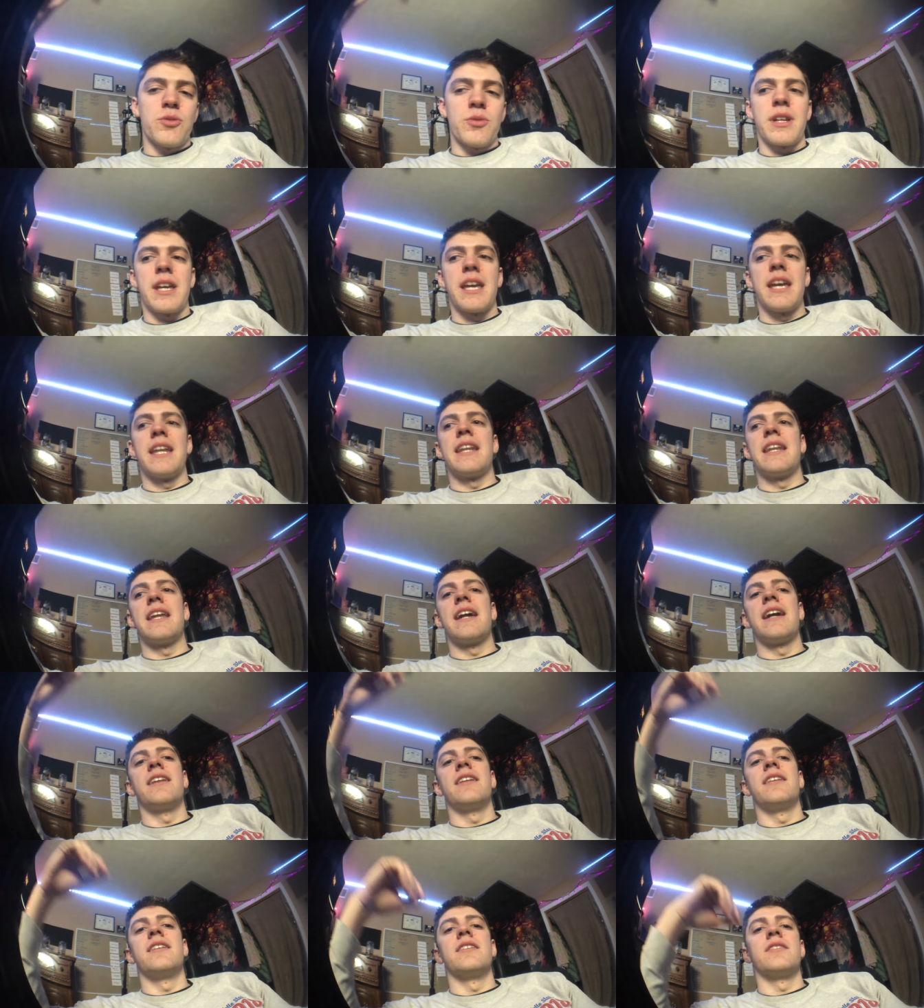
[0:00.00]
to a Canon
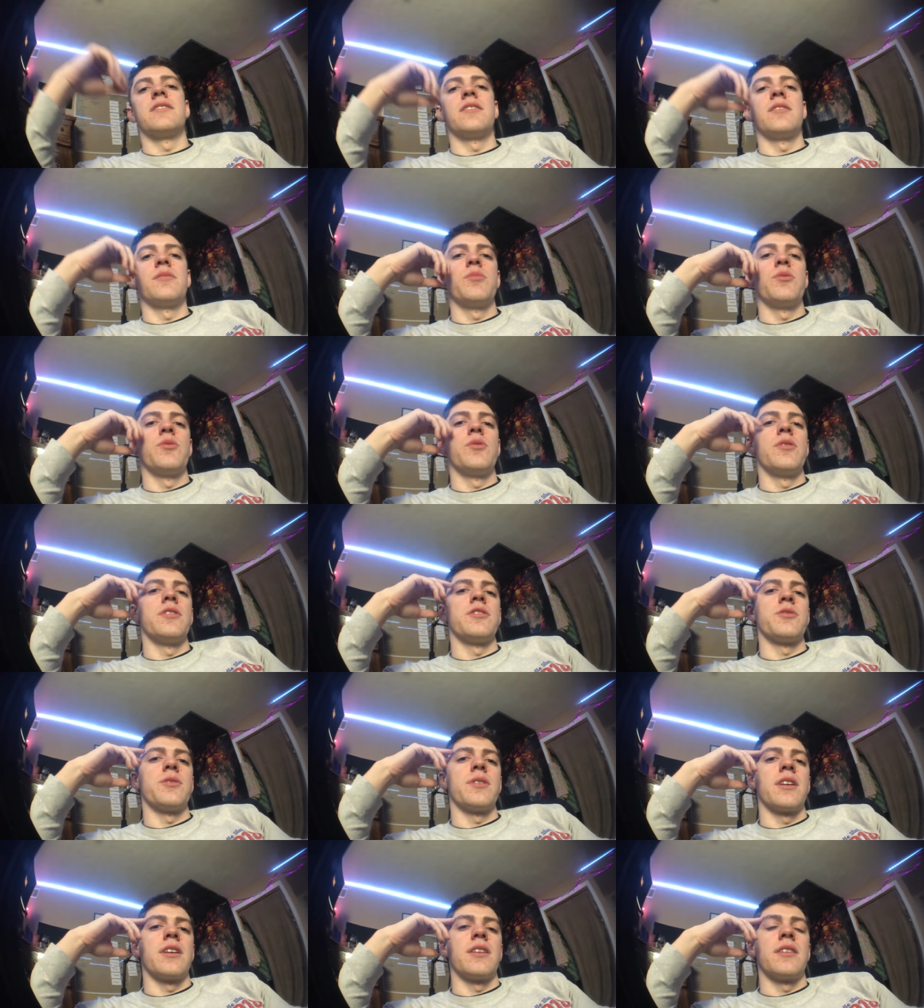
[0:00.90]
90D at some point
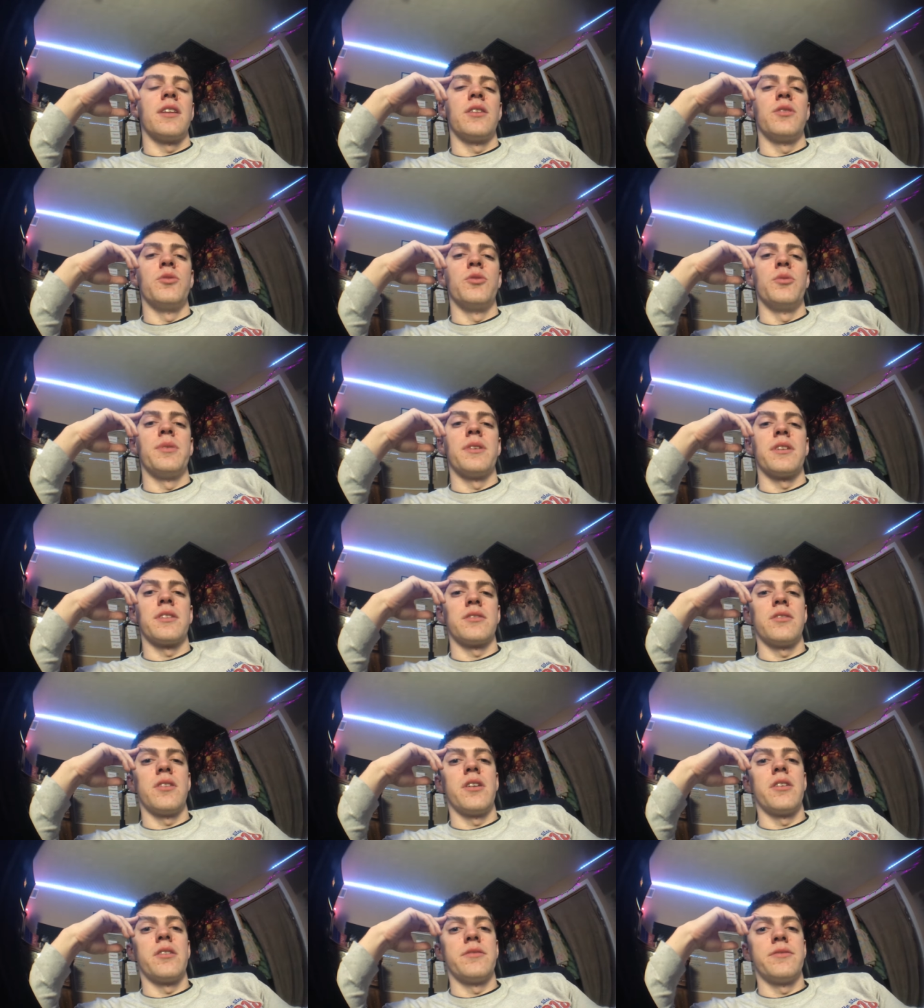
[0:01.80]
so I can get that dual
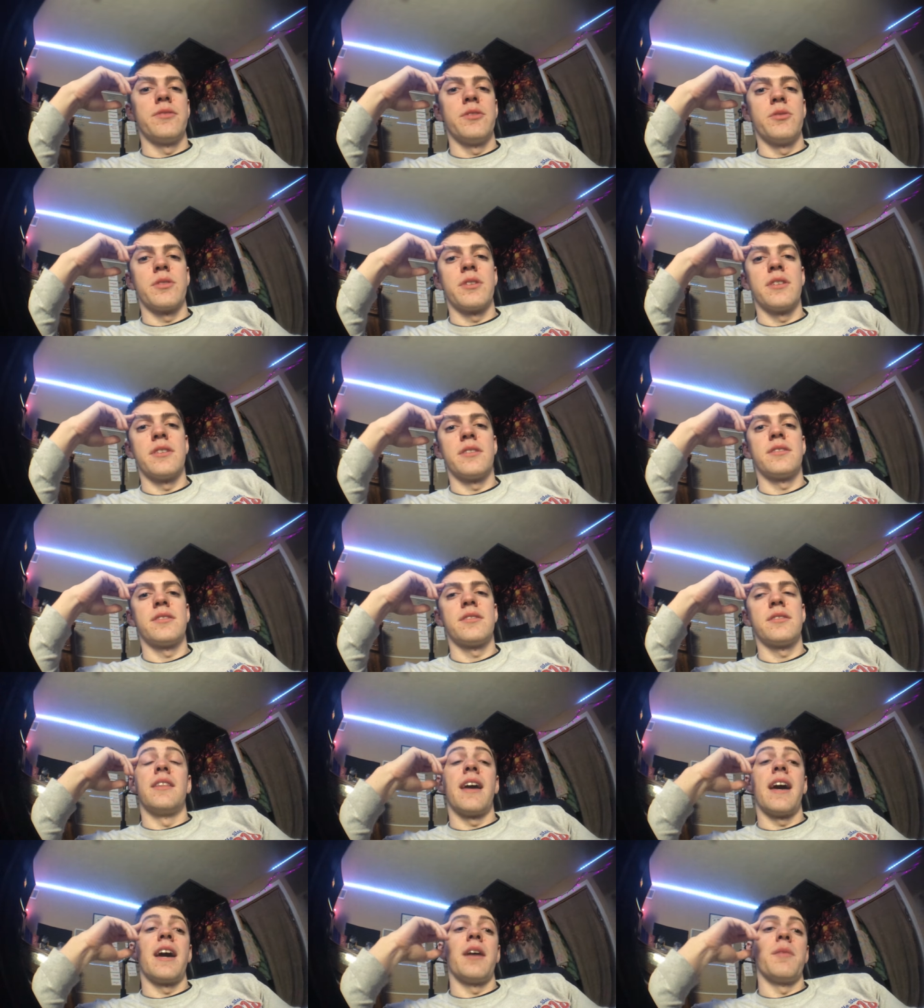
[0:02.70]
pixel
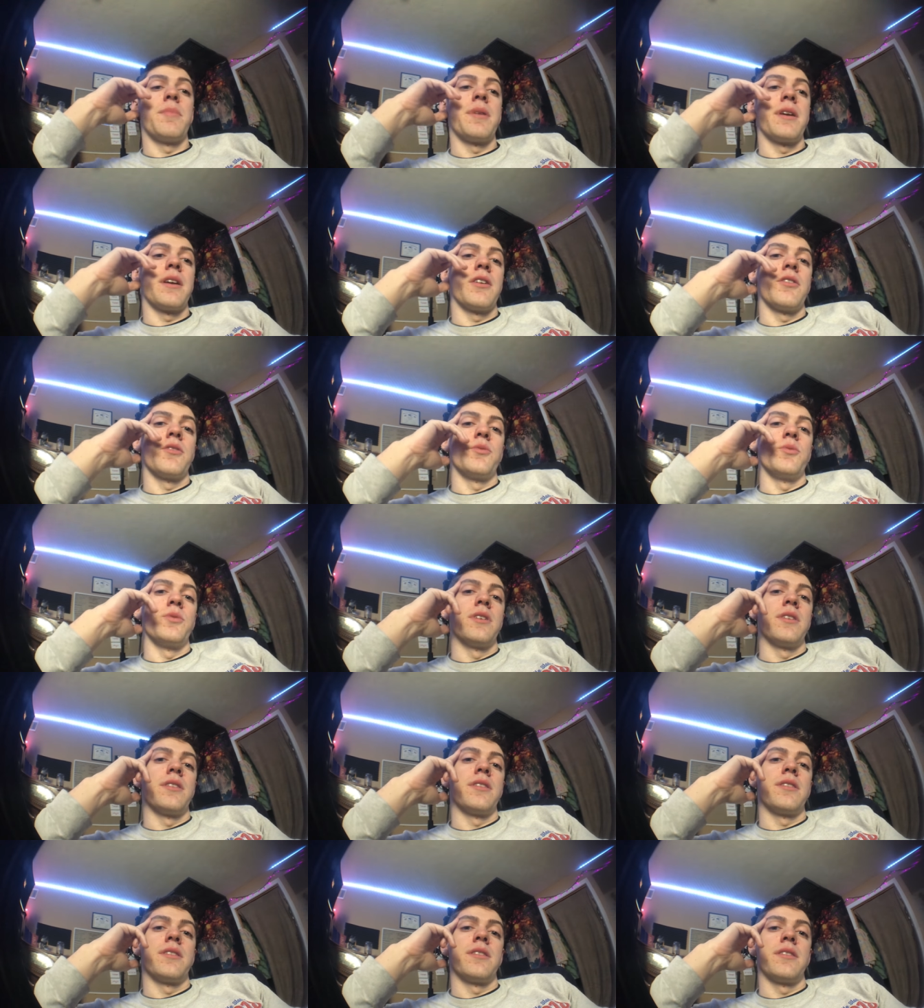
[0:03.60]
autofocus. That paired
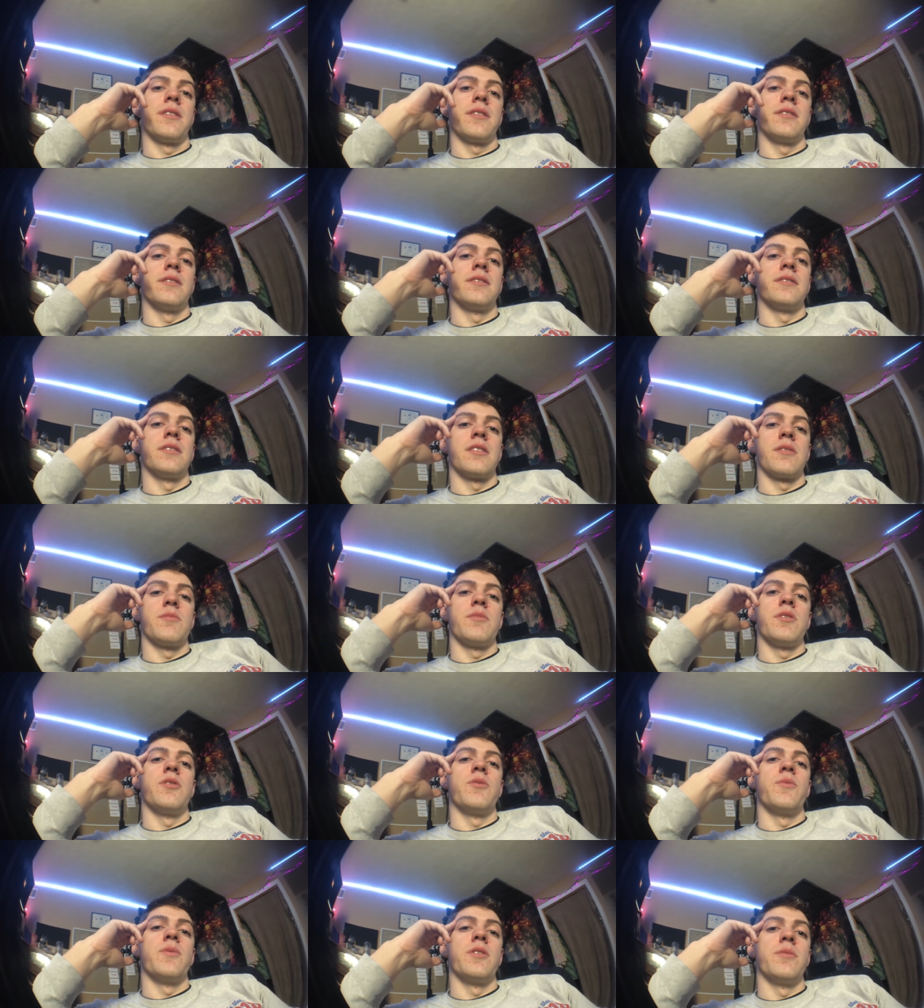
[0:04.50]
with the
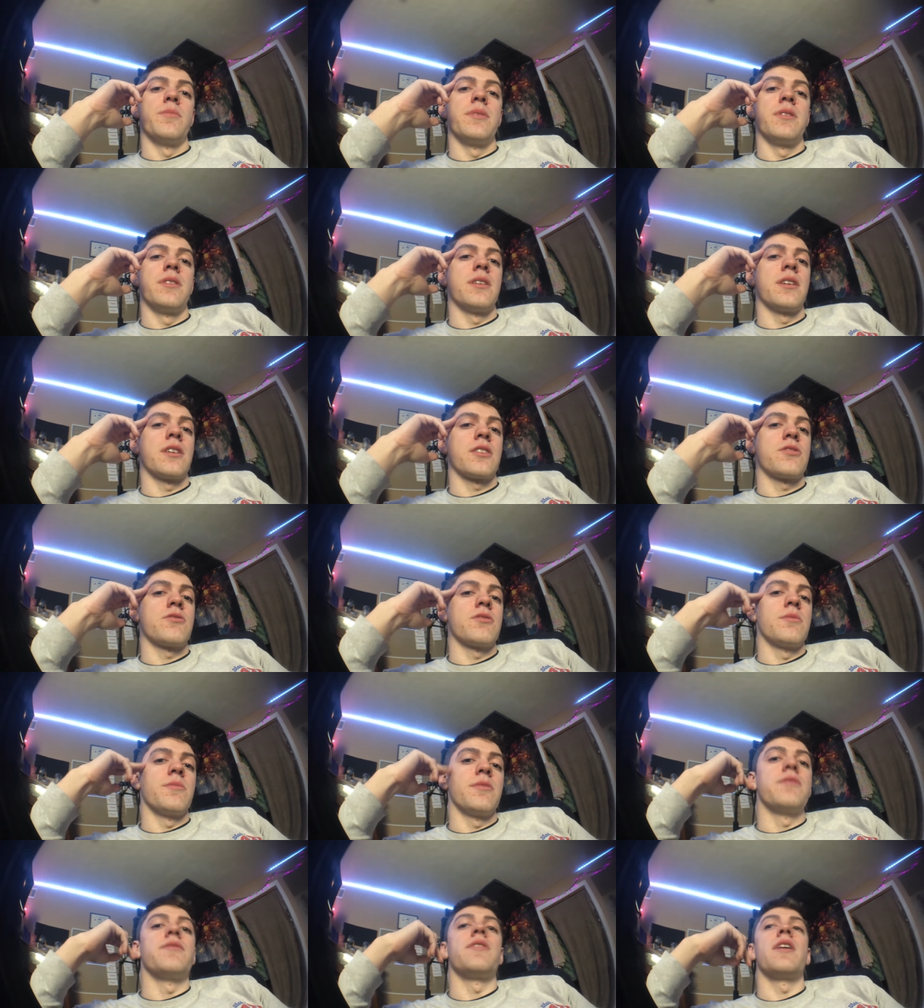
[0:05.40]
Sigma will be
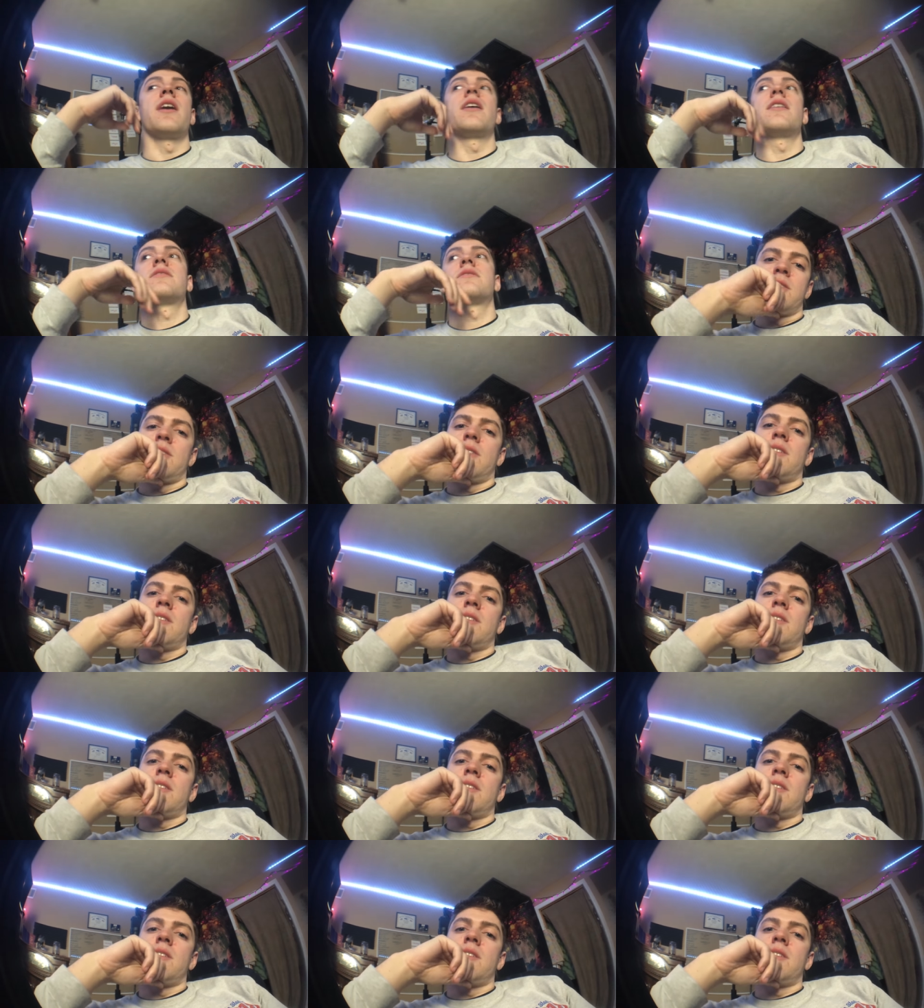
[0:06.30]
extremely fast.